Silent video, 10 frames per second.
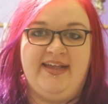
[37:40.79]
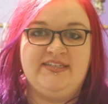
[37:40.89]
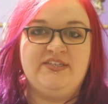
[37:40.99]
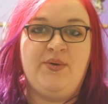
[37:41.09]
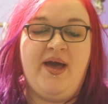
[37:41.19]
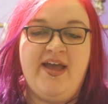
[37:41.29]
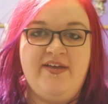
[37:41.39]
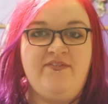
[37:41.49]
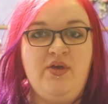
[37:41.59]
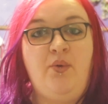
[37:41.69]
So
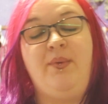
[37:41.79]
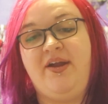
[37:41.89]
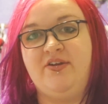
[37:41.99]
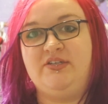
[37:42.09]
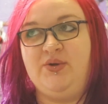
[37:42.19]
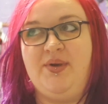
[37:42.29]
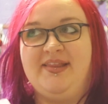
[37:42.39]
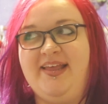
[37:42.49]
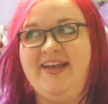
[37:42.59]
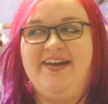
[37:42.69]
I feel weird
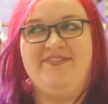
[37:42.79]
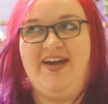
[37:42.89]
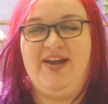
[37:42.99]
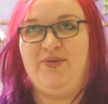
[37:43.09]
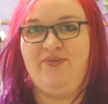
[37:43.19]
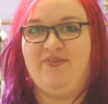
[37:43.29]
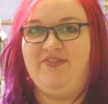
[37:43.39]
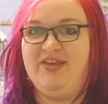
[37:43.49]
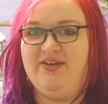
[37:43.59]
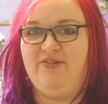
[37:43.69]
doing like a final
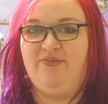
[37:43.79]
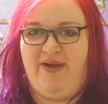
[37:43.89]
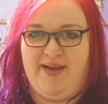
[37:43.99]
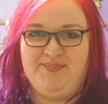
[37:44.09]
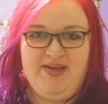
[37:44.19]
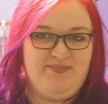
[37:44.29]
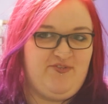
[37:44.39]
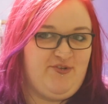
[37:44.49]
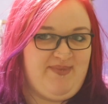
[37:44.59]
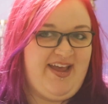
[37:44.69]
reveal wrap up
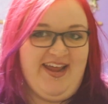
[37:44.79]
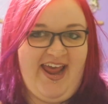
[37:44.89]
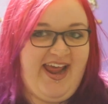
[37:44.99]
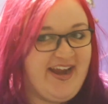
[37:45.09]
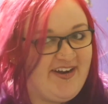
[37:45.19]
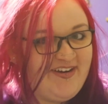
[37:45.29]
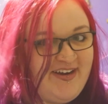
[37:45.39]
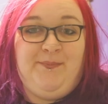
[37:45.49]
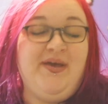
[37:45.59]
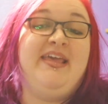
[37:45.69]
for my hair,
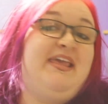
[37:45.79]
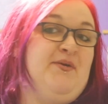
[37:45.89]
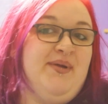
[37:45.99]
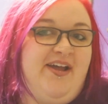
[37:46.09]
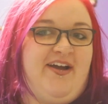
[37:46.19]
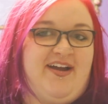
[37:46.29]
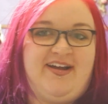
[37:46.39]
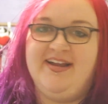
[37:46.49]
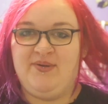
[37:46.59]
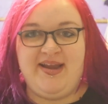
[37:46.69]
but here we
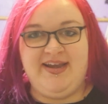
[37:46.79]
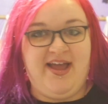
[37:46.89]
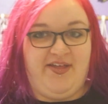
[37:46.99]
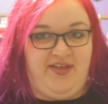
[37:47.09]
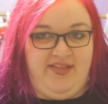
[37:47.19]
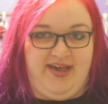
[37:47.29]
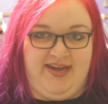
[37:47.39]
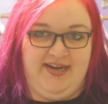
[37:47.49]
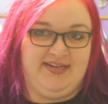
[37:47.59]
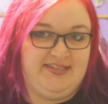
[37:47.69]
are. Right now the
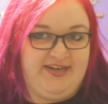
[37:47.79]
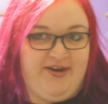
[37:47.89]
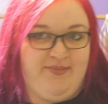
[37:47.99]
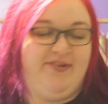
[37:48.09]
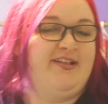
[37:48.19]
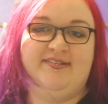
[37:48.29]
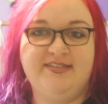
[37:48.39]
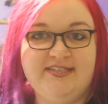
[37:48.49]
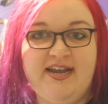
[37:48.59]
lighting is terrible because it's